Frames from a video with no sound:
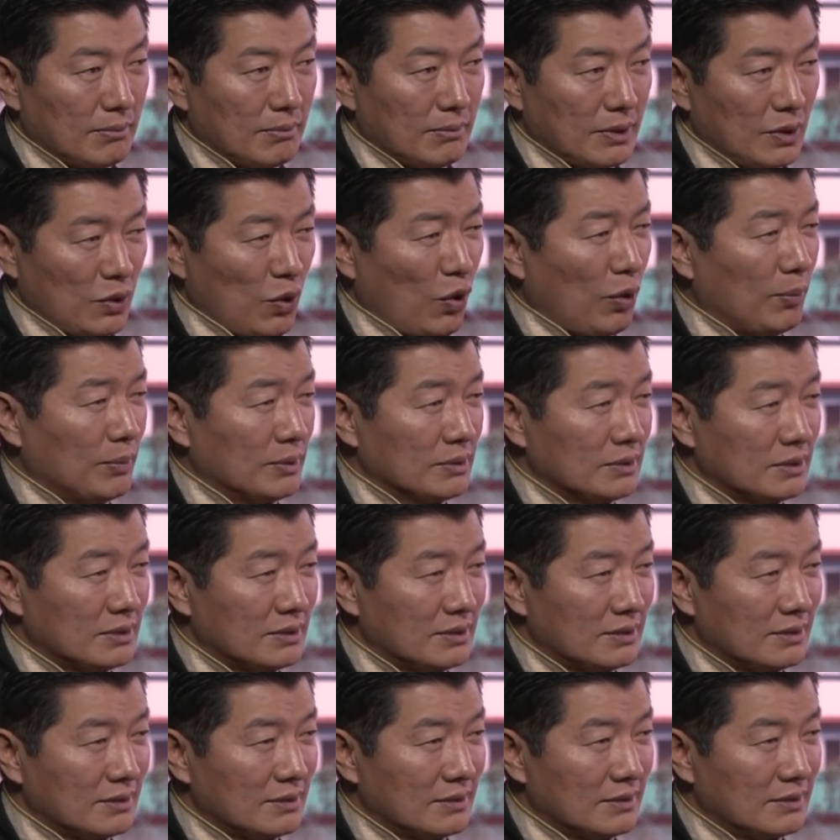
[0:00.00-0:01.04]

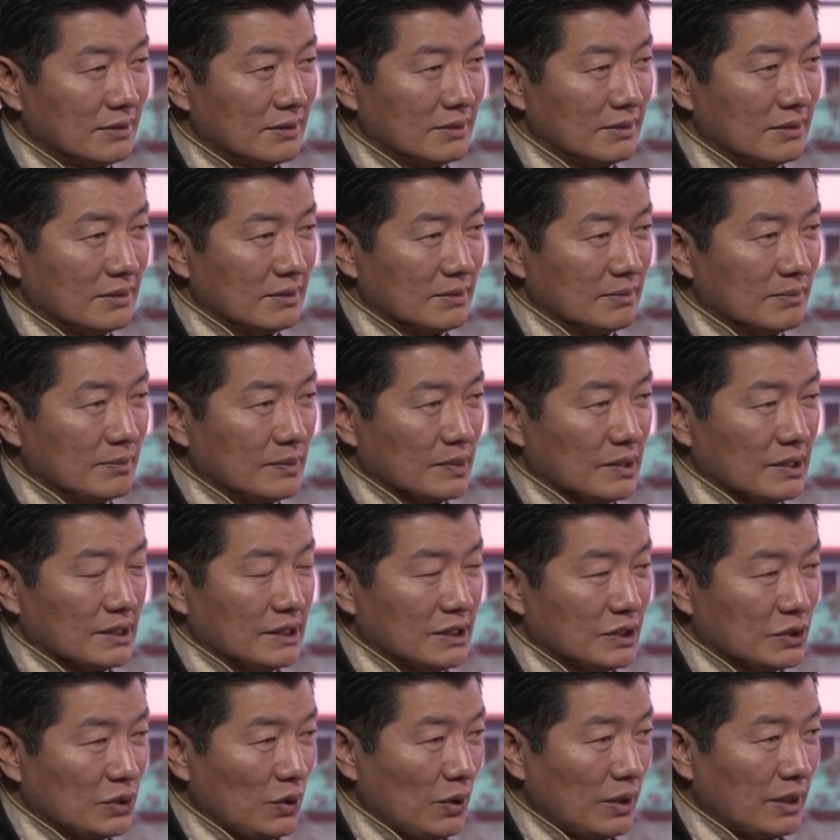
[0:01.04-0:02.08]
enormous, because
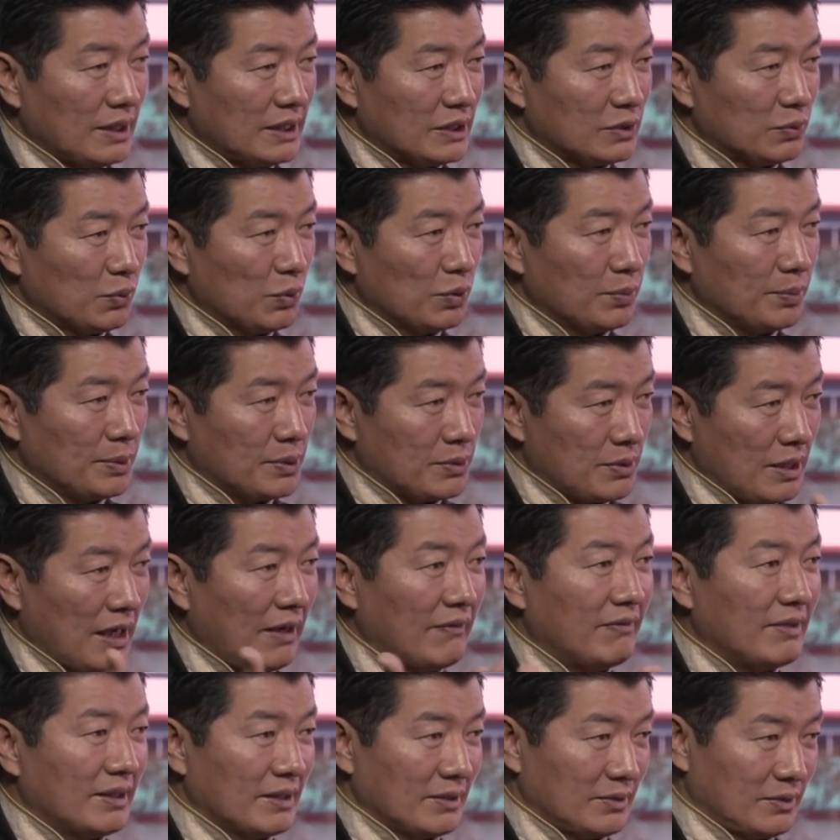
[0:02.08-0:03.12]
His Holiness won't be
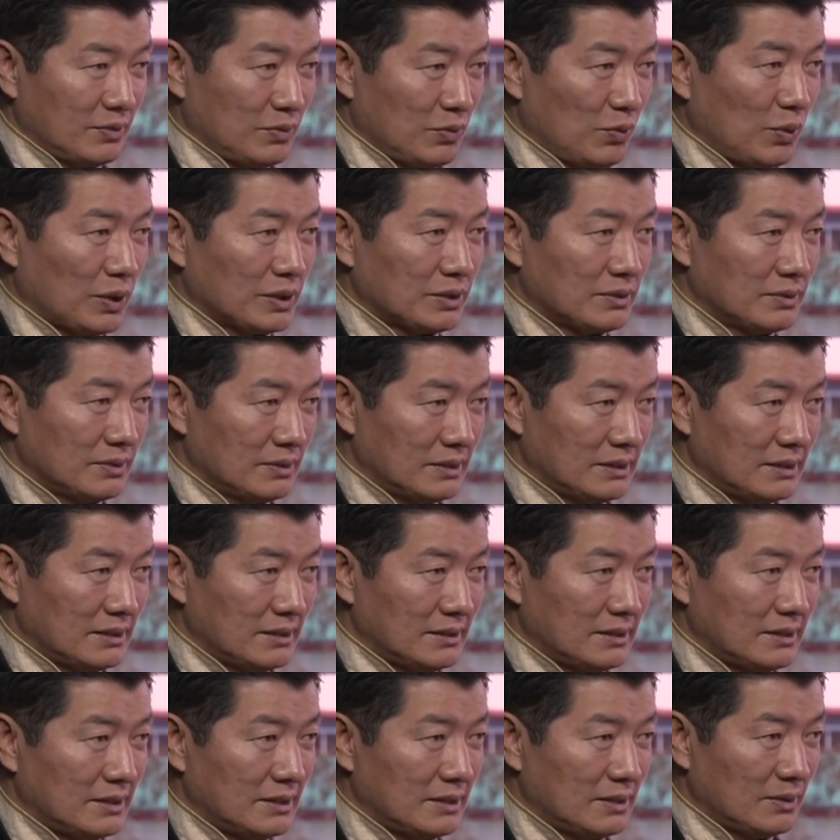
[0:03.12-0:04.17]
traveling to Washington,
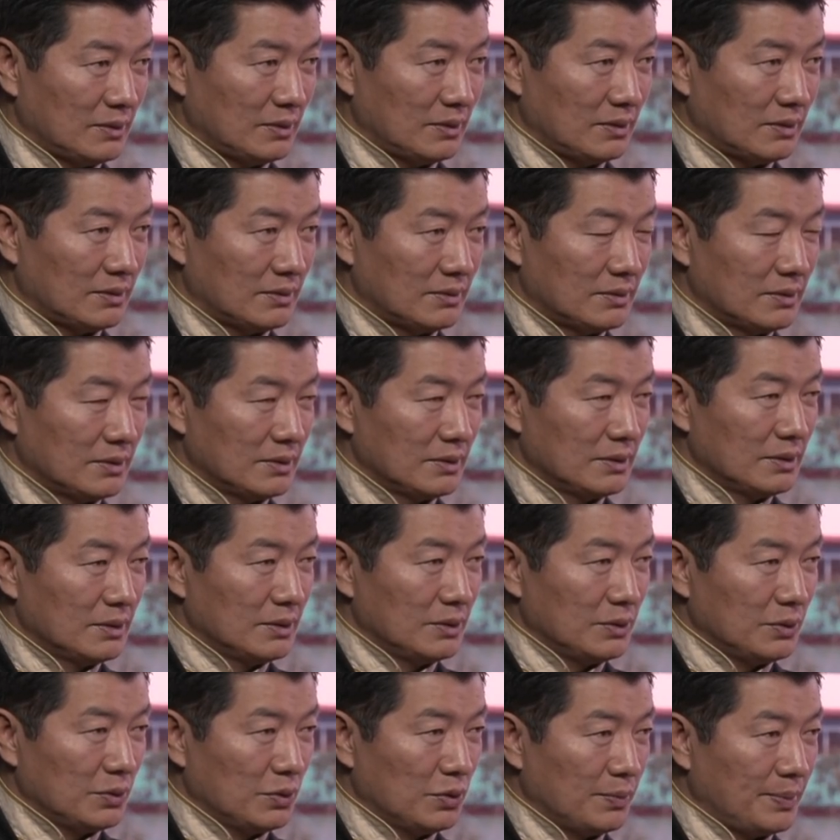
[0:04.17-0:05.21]
D.C. or
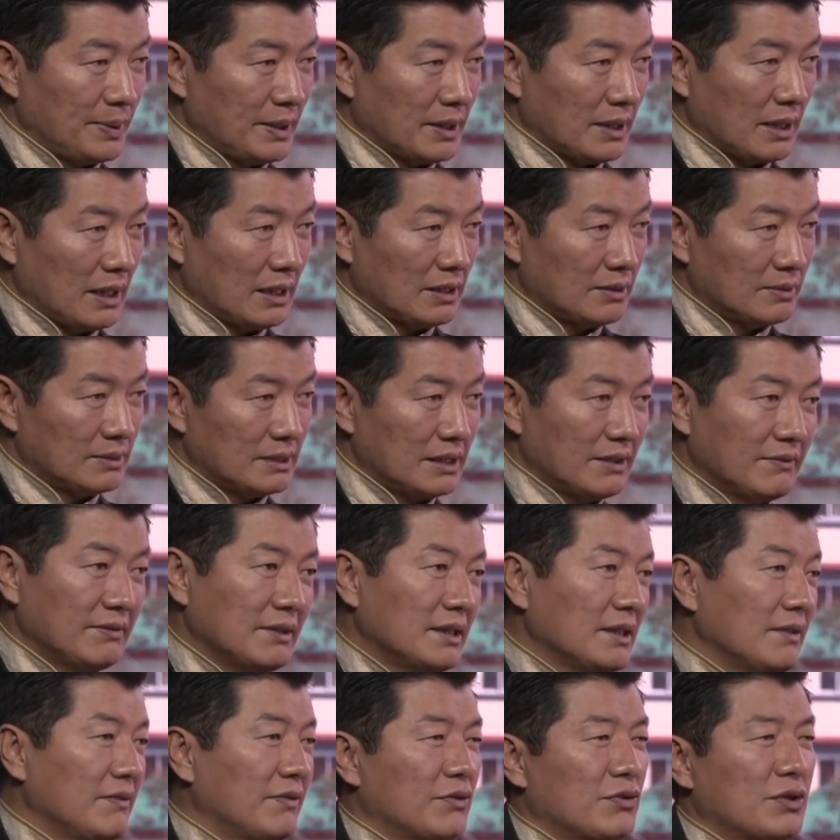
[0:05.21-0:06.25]
European countries. Even
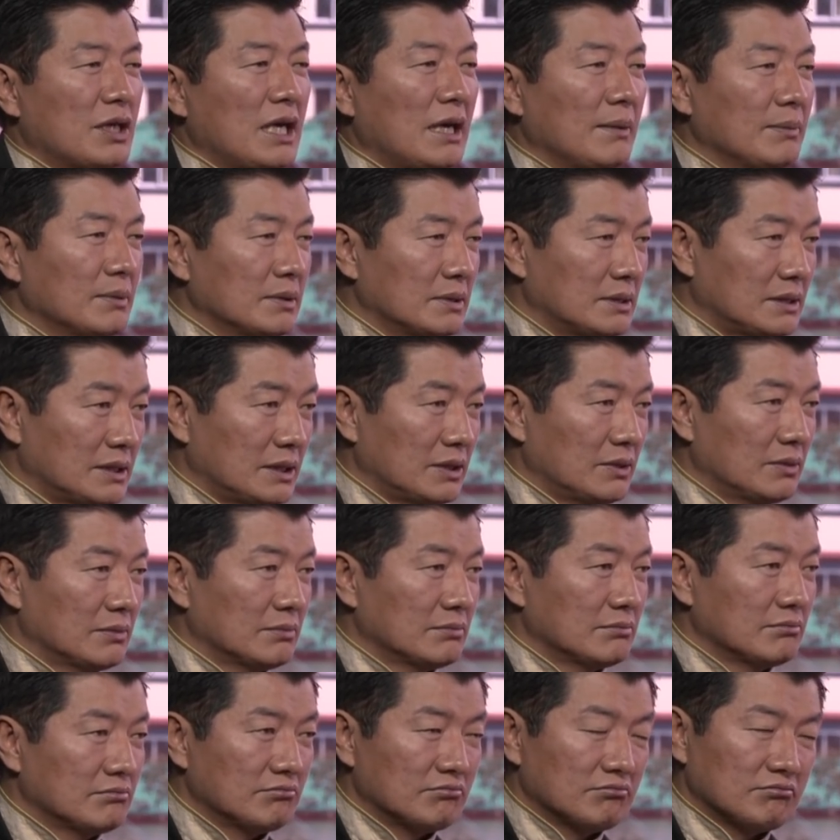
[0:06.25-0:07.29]
if he travels, you know,
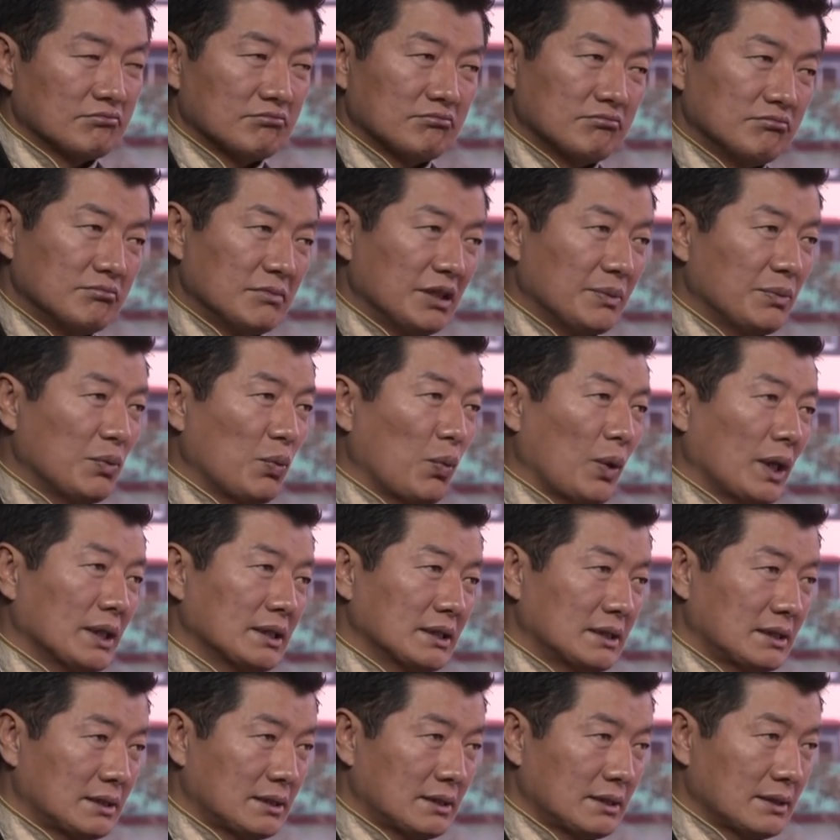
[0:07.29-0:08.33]
maybe
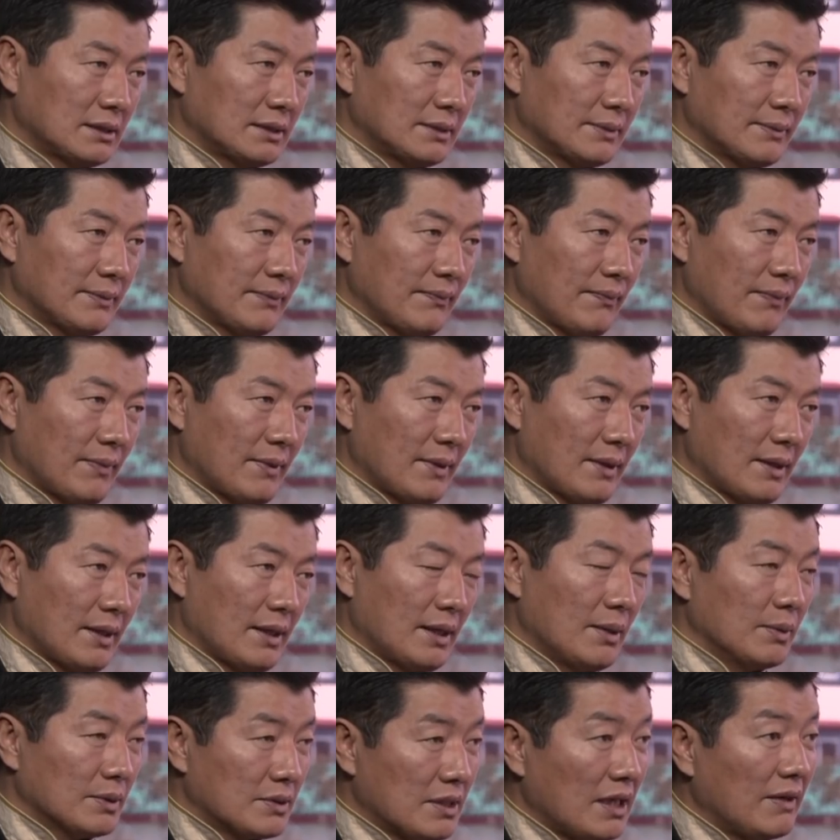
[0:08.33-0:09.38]
once,
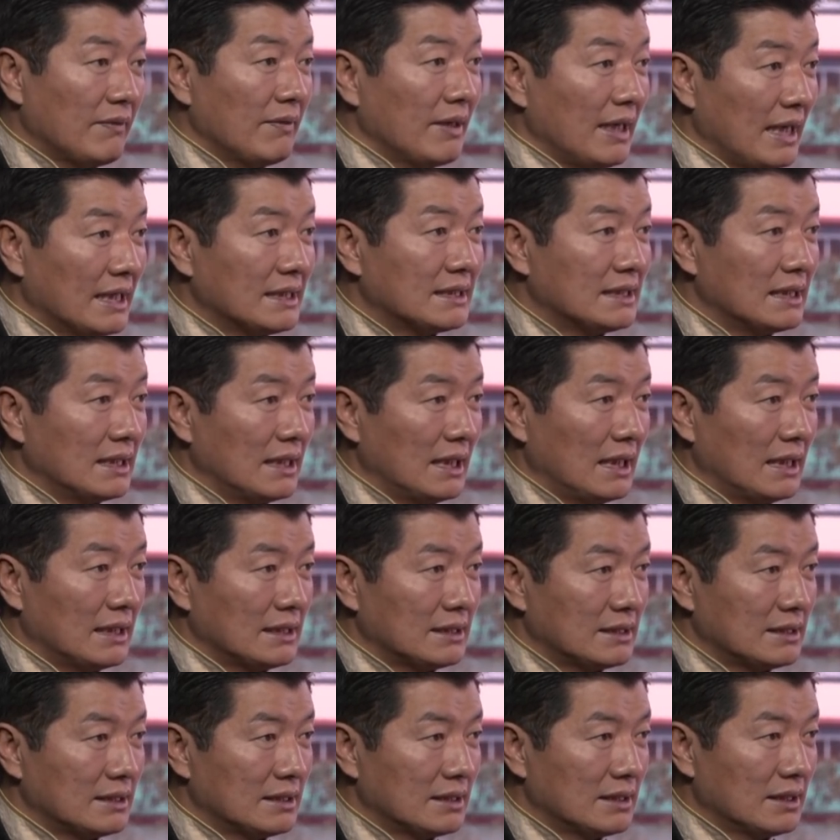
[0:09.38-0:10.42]
he will travel less and
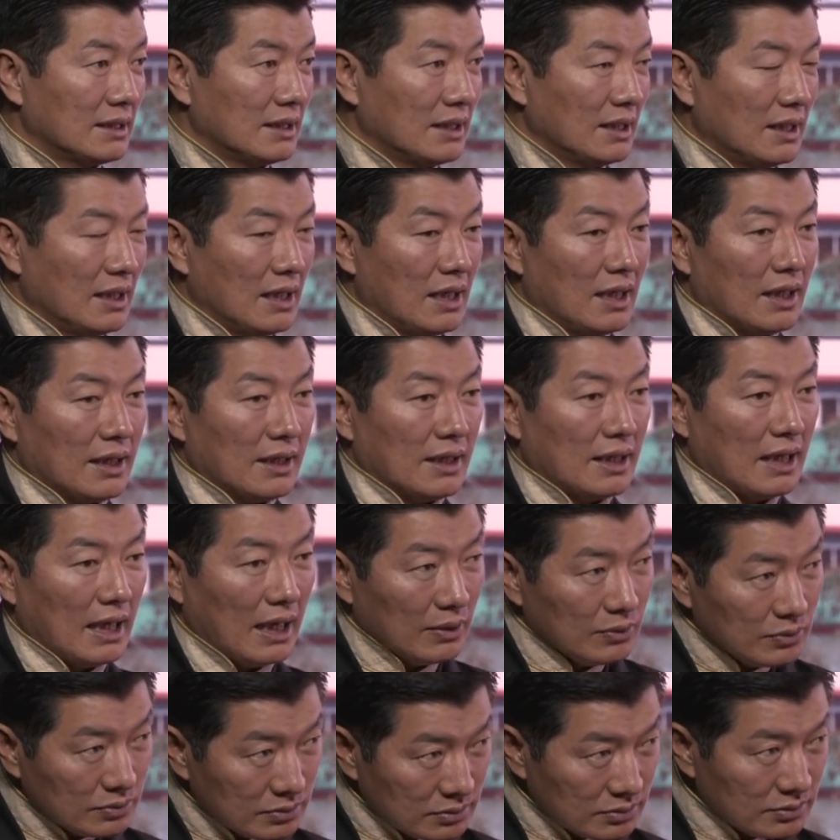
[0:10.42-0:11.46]
less.
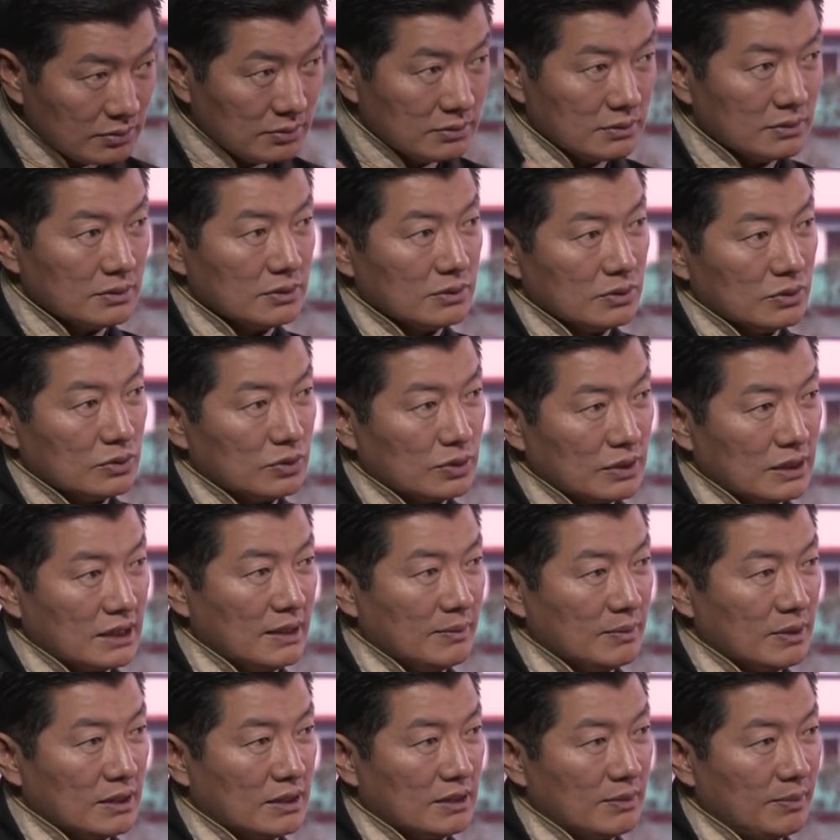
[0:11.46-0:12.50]
Now, to
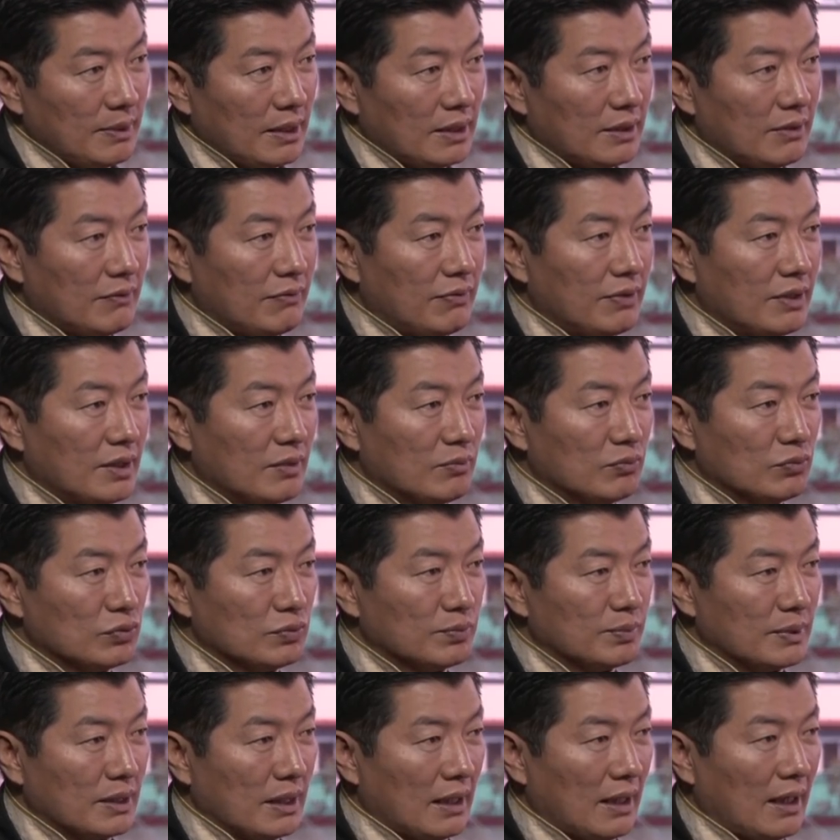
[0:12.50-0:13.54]
keep the Tibetan freedom
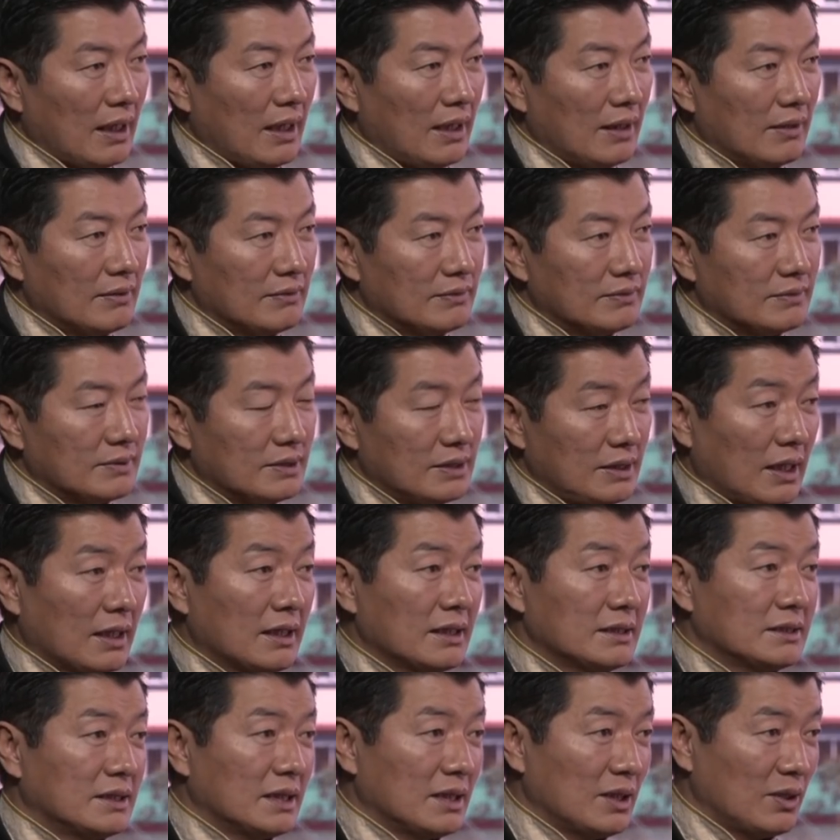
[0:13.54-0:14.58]
movement alive, the
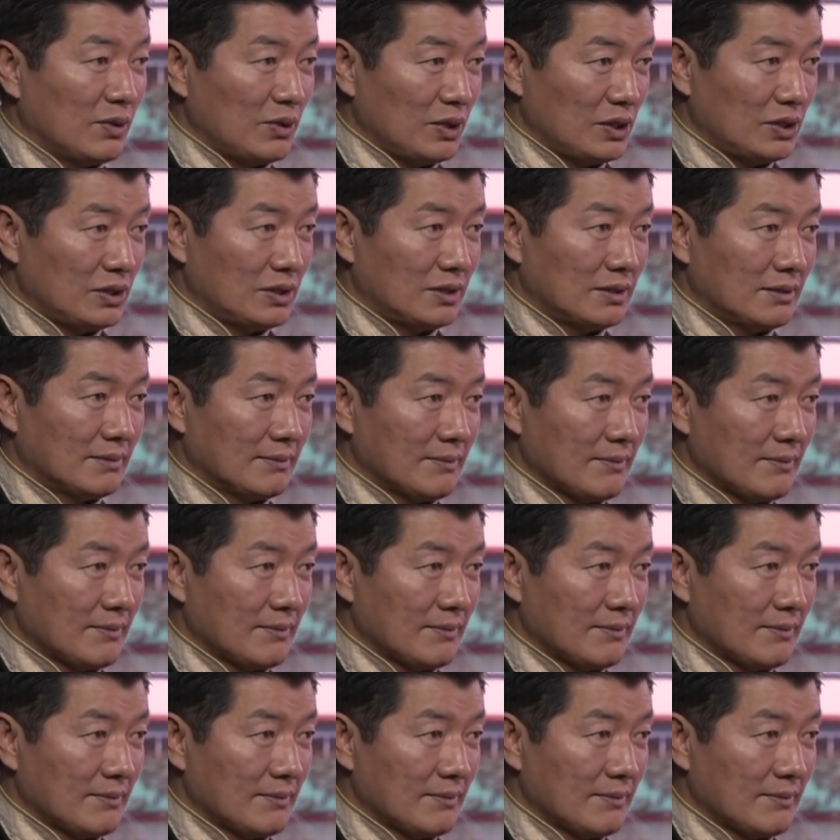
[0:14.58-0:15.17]
younger generation